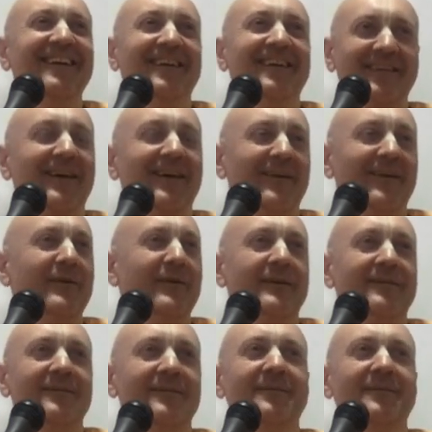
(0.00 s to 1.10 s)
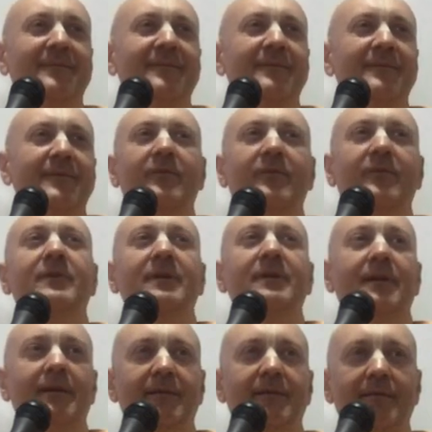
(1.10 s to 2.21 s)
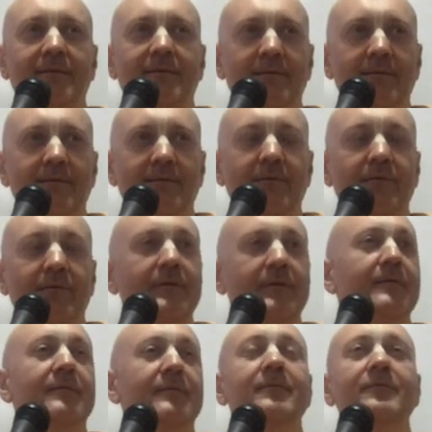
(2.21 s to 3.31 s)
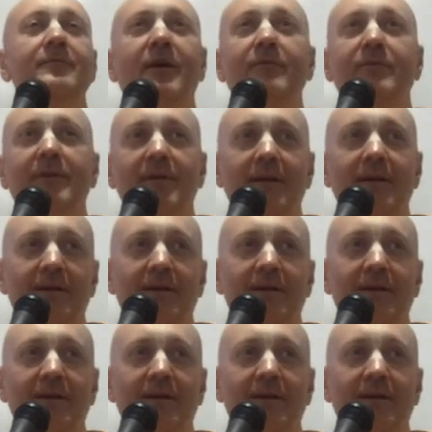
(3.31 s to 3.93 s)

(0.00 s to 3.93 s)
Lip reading: Yeah, okay. Not street light. It's the traffic light.